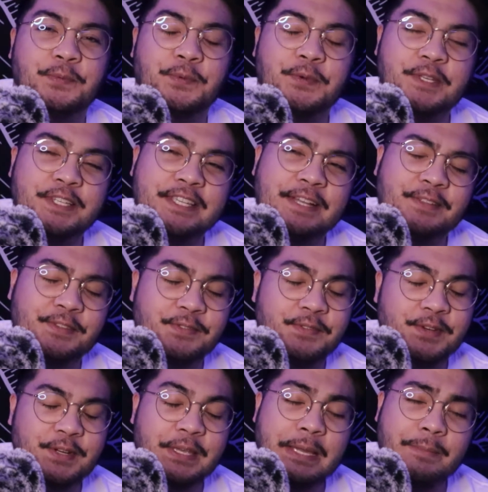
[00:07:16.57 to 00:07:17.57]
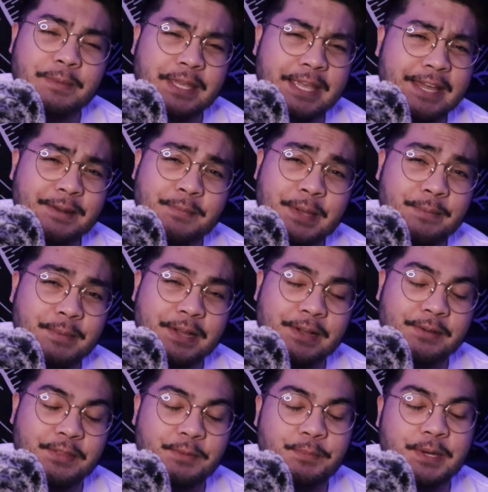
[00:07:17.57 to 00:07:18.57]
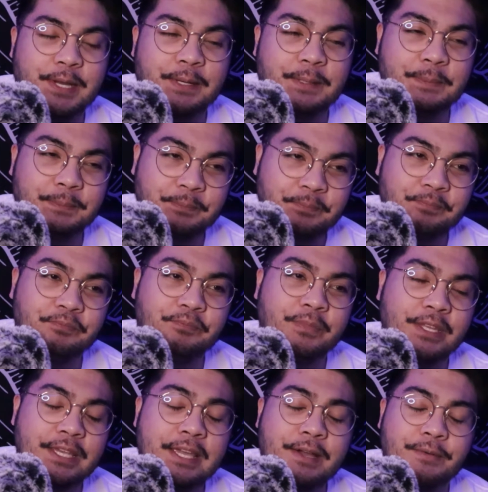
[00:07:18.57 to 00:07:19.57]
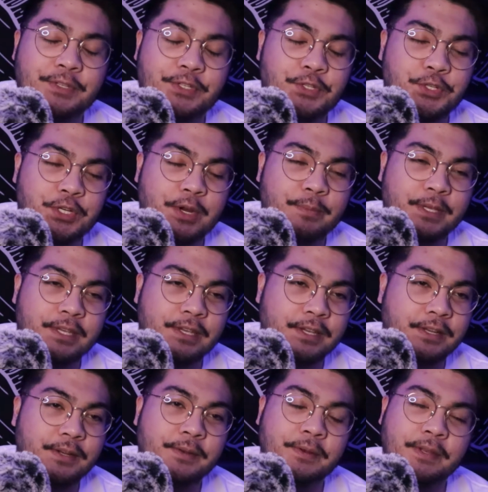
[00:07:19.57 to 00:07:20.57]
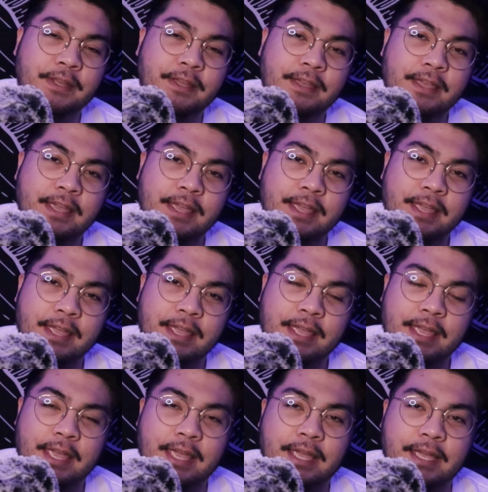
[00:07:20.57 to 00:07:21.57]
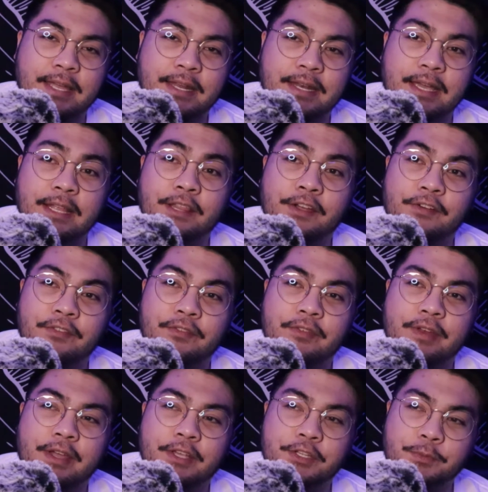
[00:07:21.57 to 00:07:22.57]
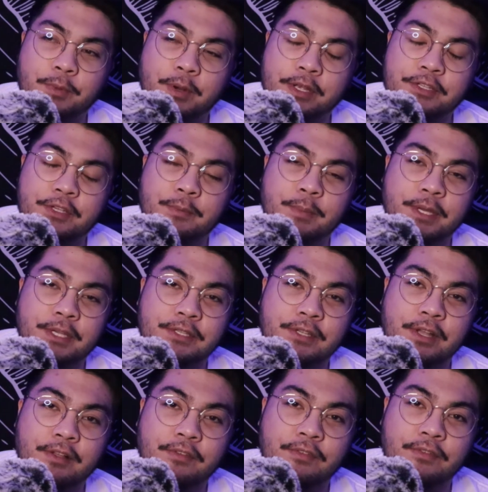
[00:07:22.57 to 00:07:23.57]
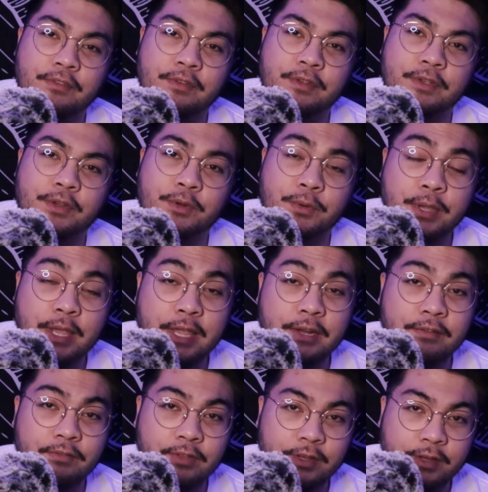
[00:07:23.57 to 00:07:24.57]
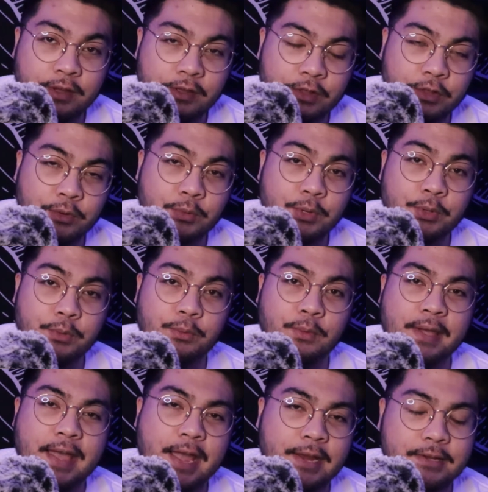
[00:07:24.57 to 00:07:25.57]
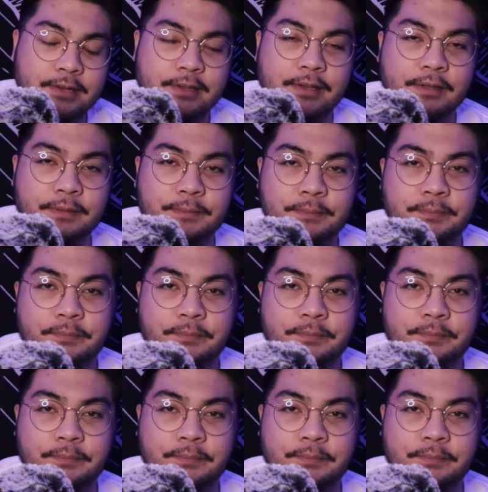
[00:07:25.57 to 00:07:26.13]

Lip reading: which sounds funny coming out of my mouth, but yeah, I was a drama kid. And I loved expressing myself creatively through acting.